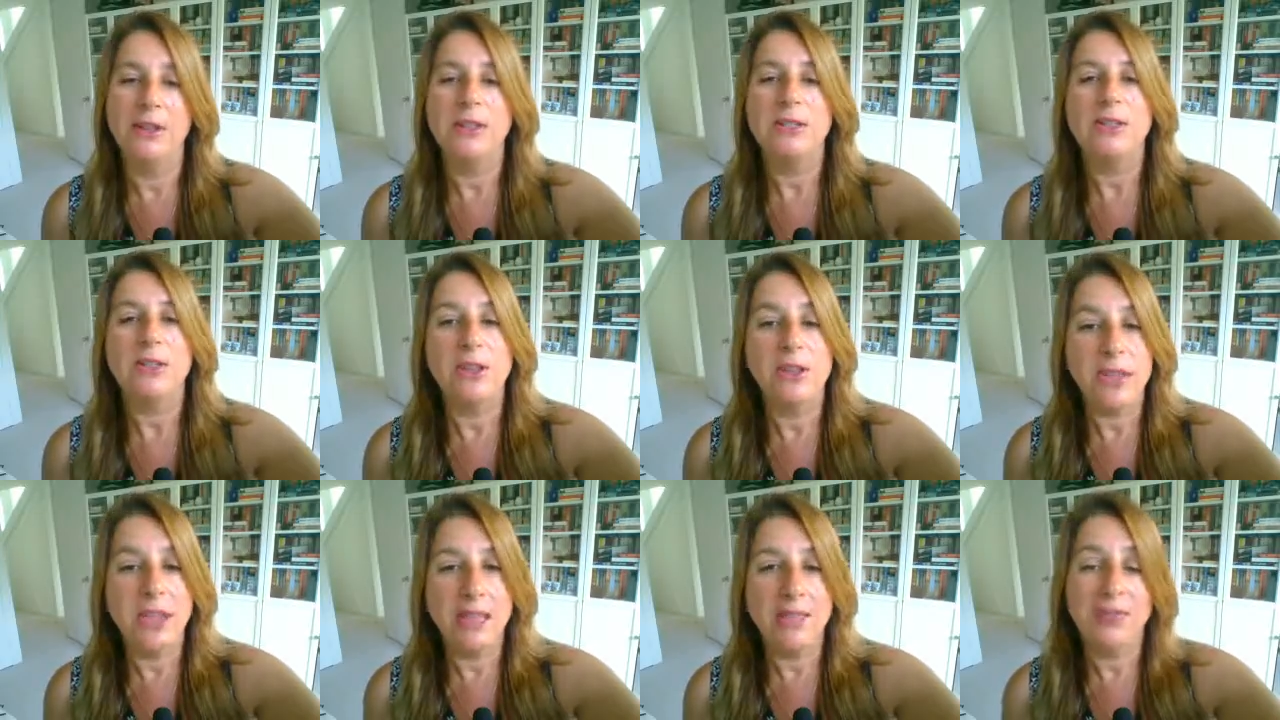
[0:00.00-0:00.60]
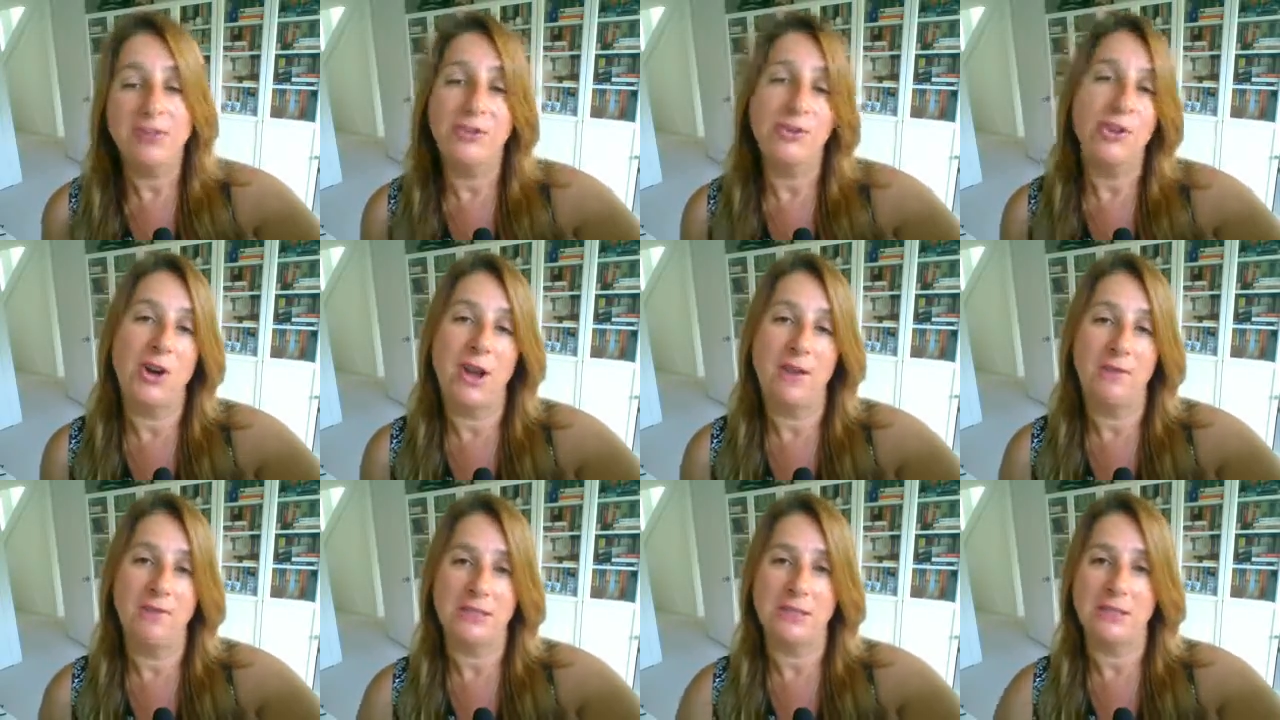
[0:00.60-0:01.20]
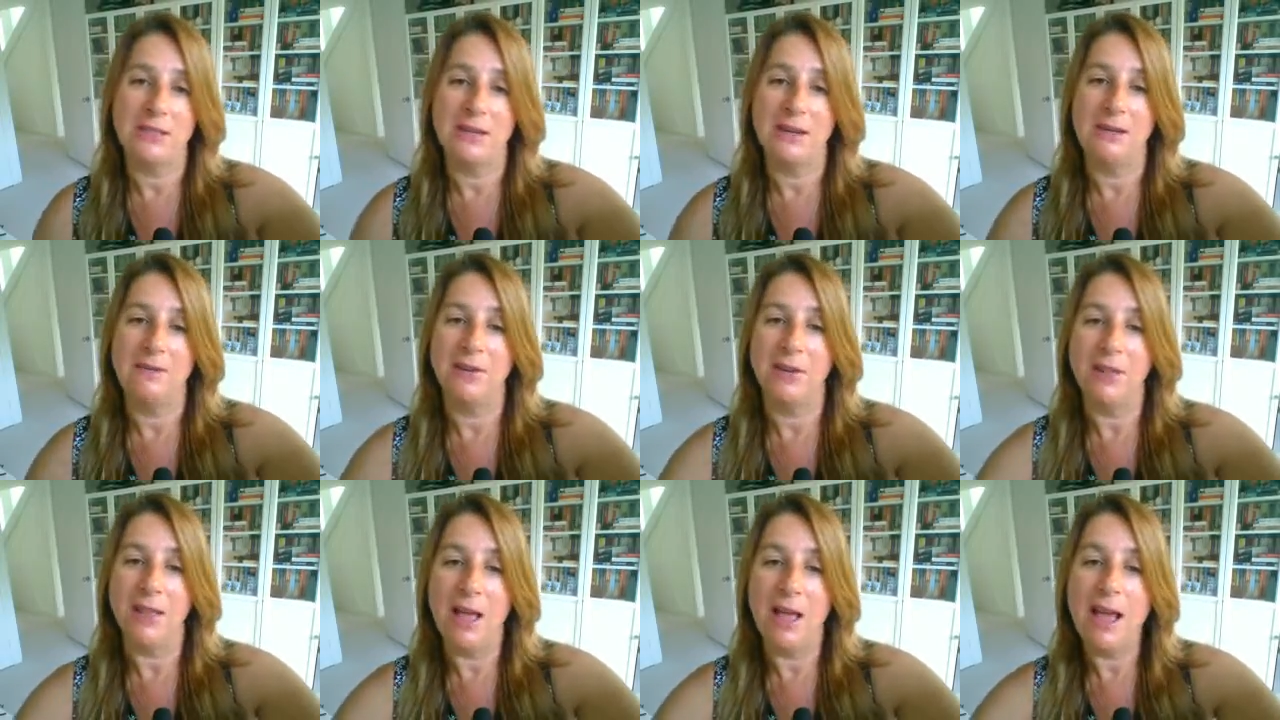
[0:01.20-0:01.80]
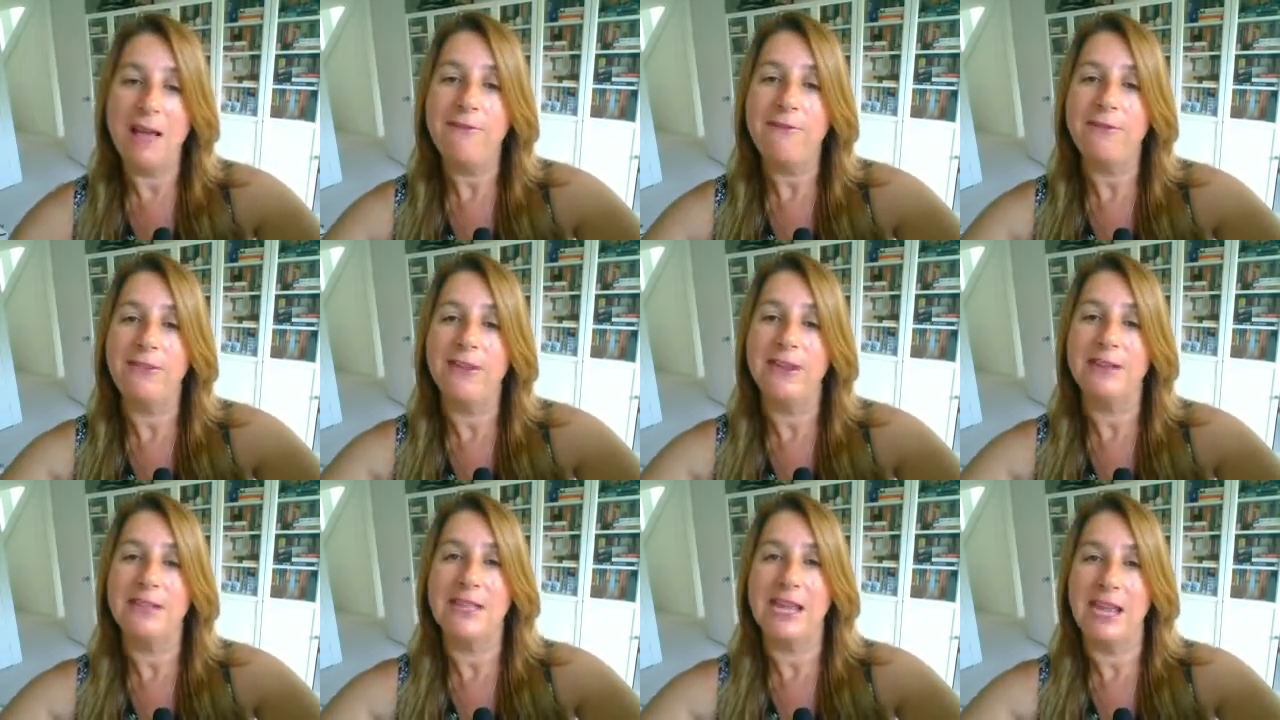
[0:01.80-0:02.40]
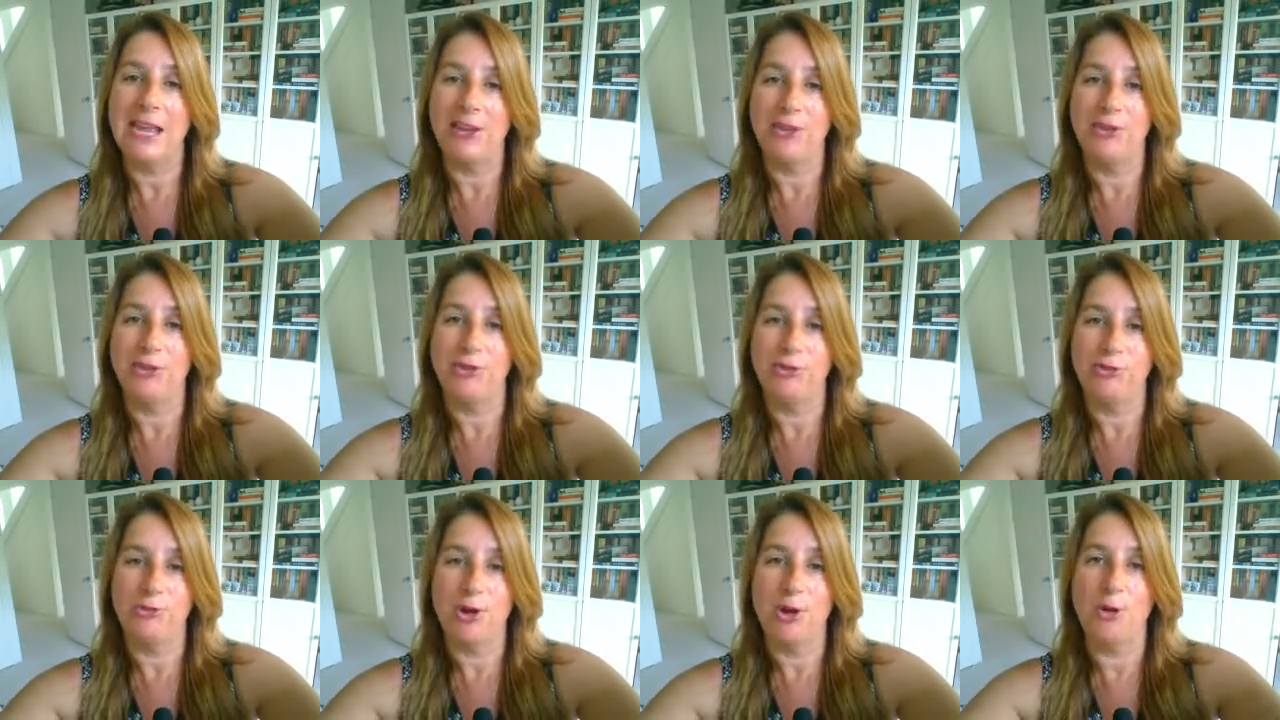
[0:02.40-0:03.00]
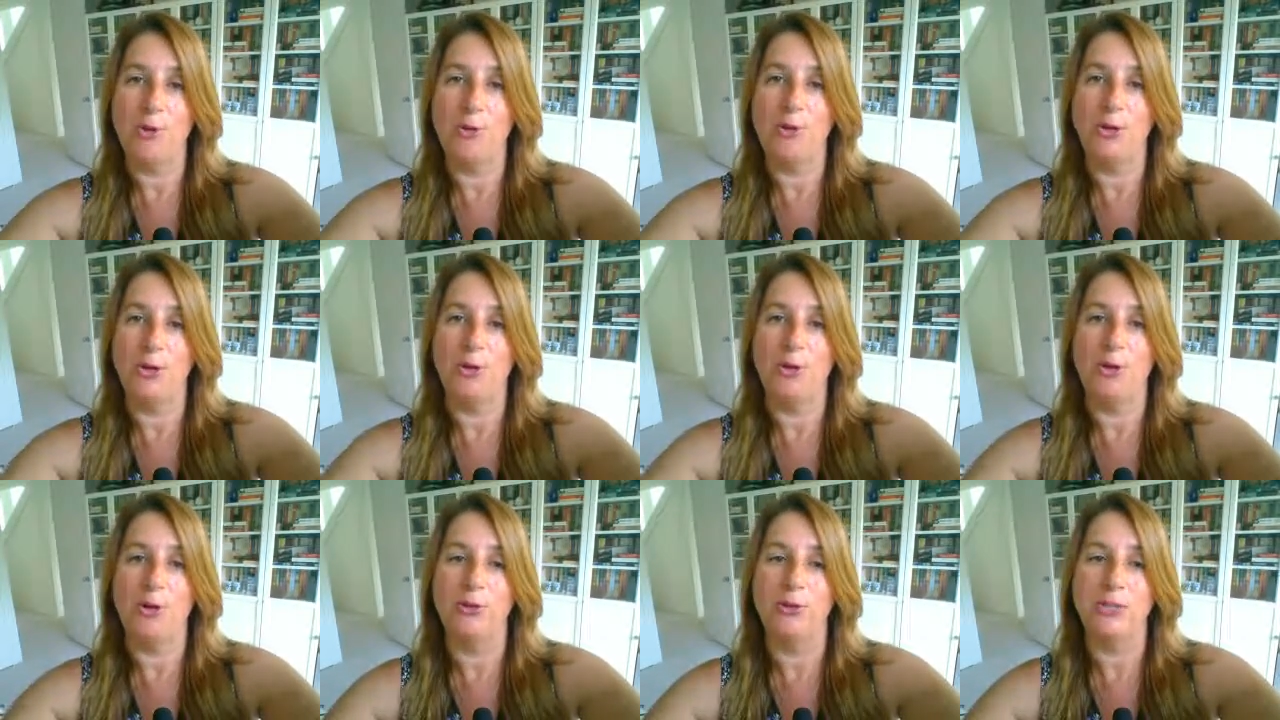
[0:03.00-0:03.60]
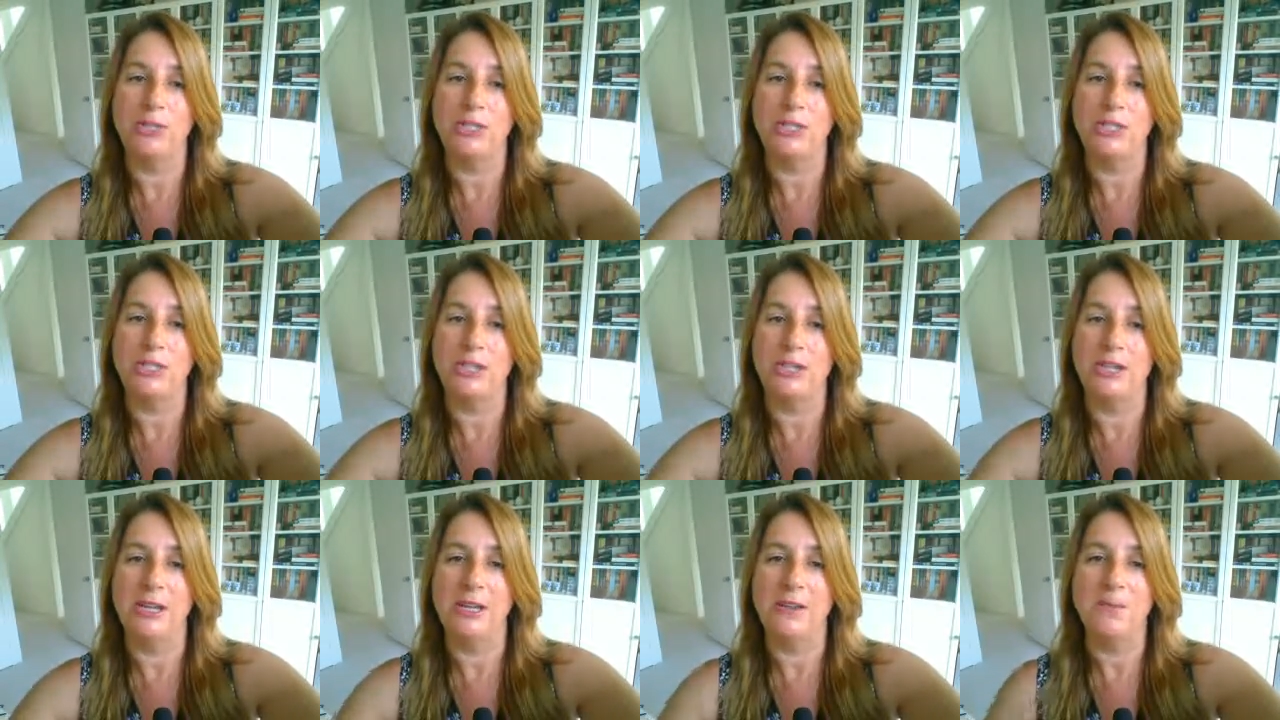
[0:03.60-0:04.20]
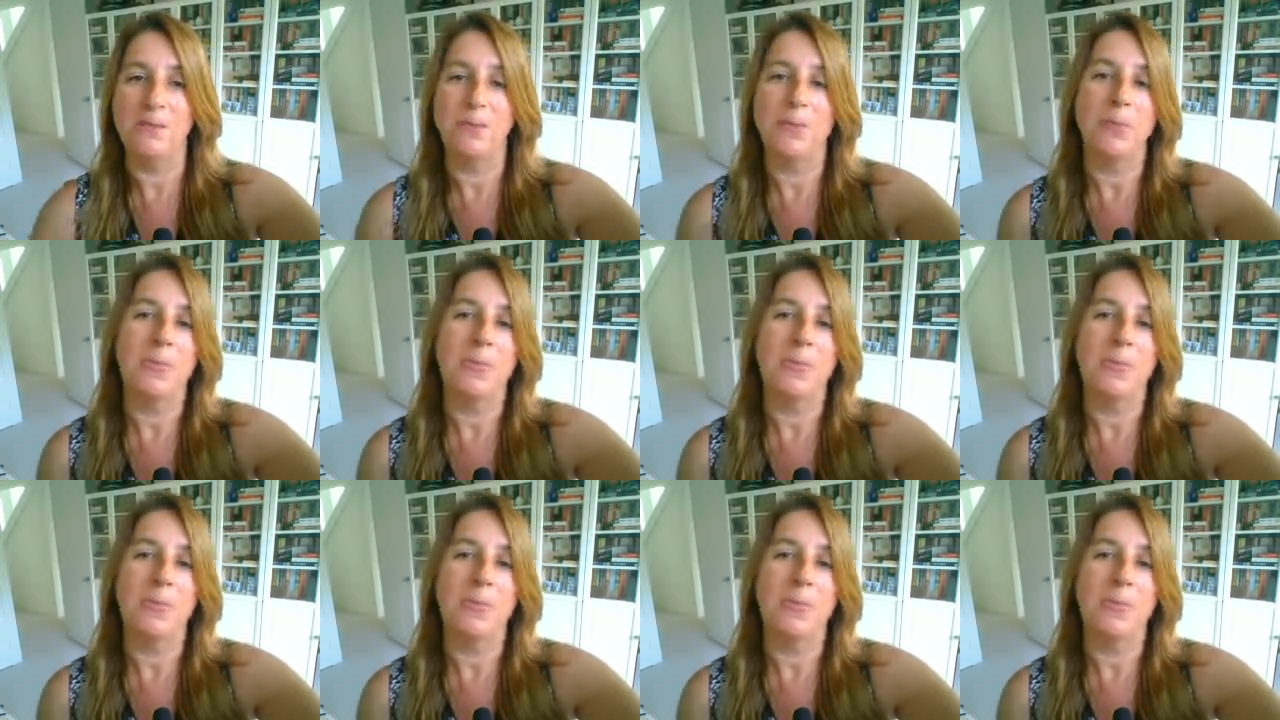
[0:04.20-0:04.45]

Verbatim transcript: So get in the driver's seat of your life and take control with your goals this year.